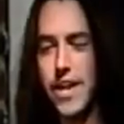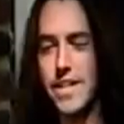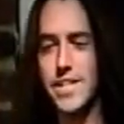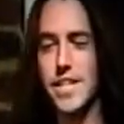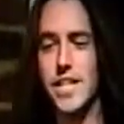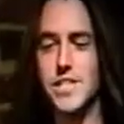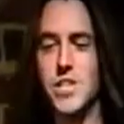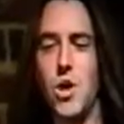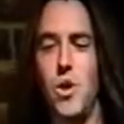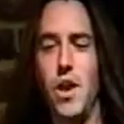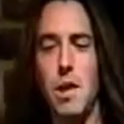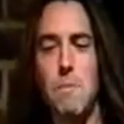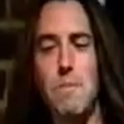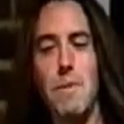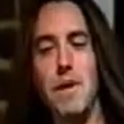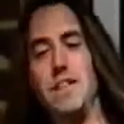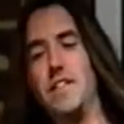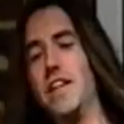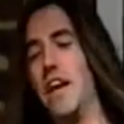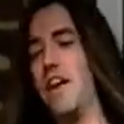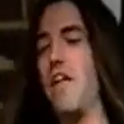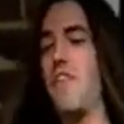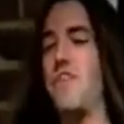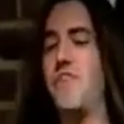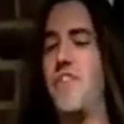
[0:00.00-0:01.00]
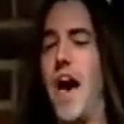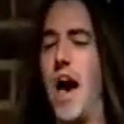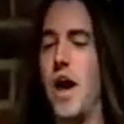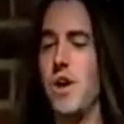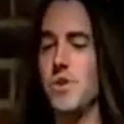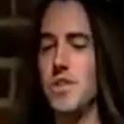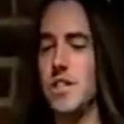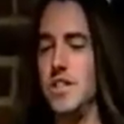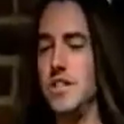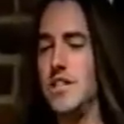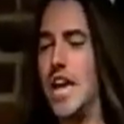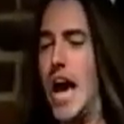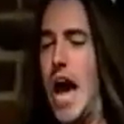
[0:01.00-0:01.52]
as it's only been done a
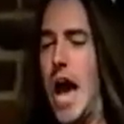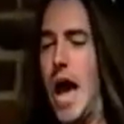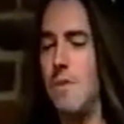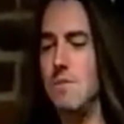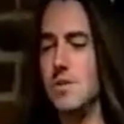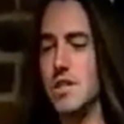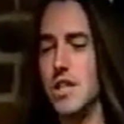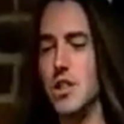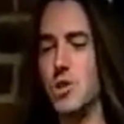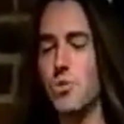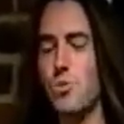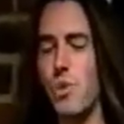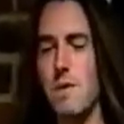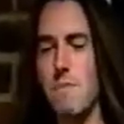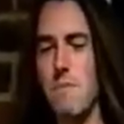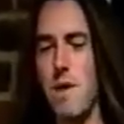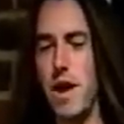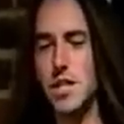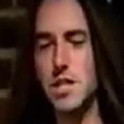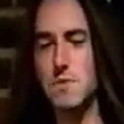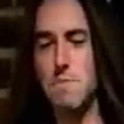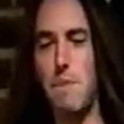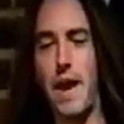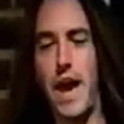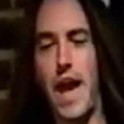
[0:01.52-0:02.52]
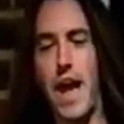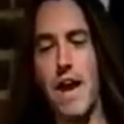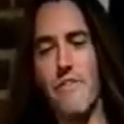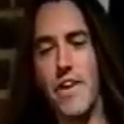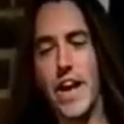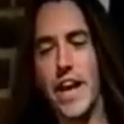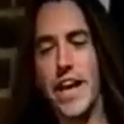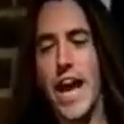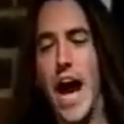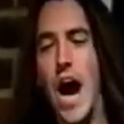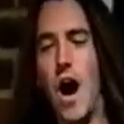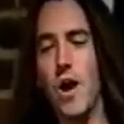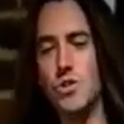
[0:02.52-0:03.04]
thousand times in three months by every
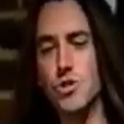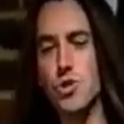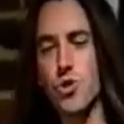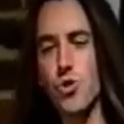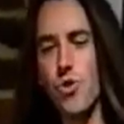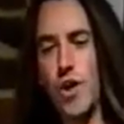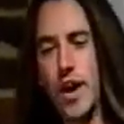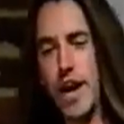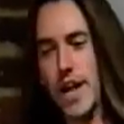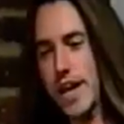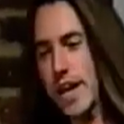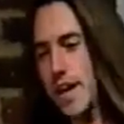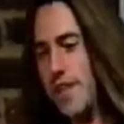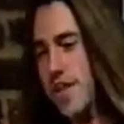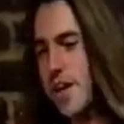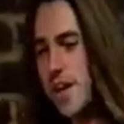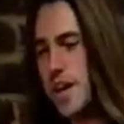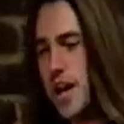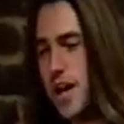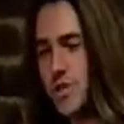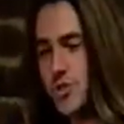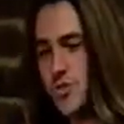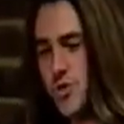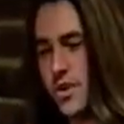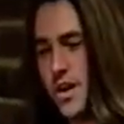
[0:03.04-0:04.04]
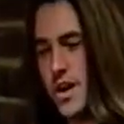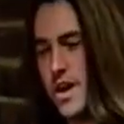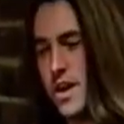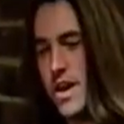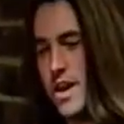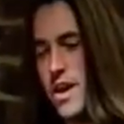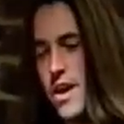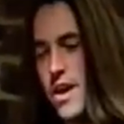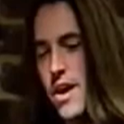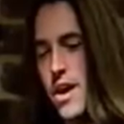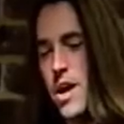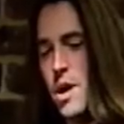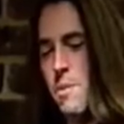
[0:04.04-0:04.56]
couch critic in the country.
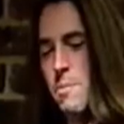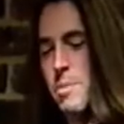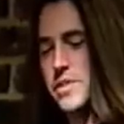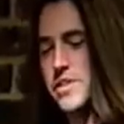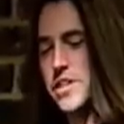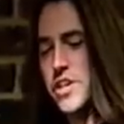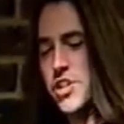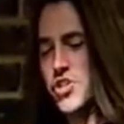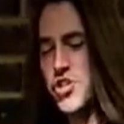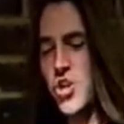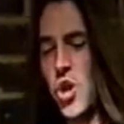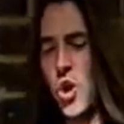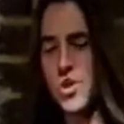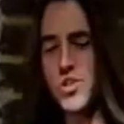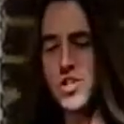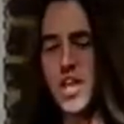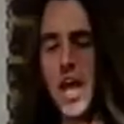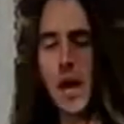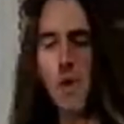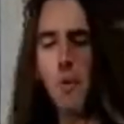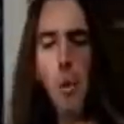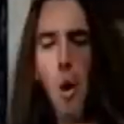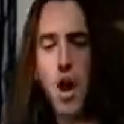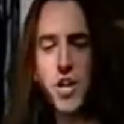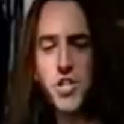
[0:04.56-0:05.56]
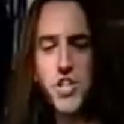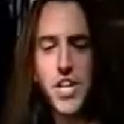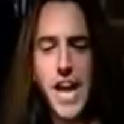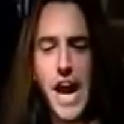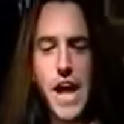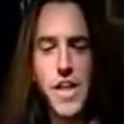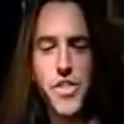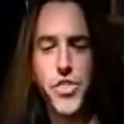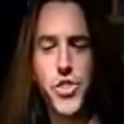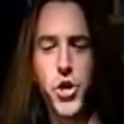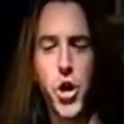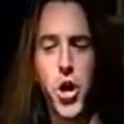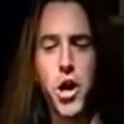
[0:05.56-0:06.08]
But this show is like watching a
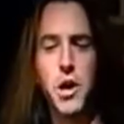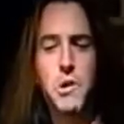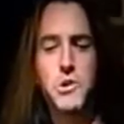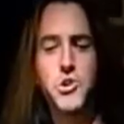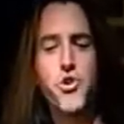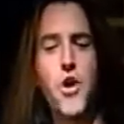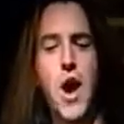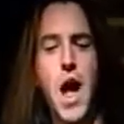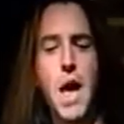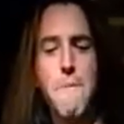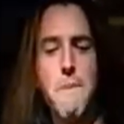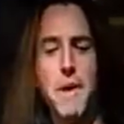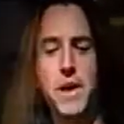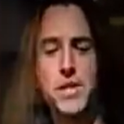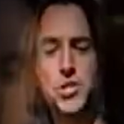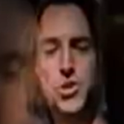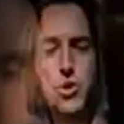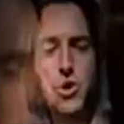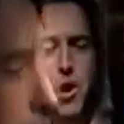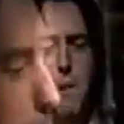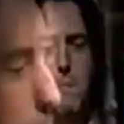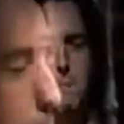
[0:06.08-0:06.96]
third trimester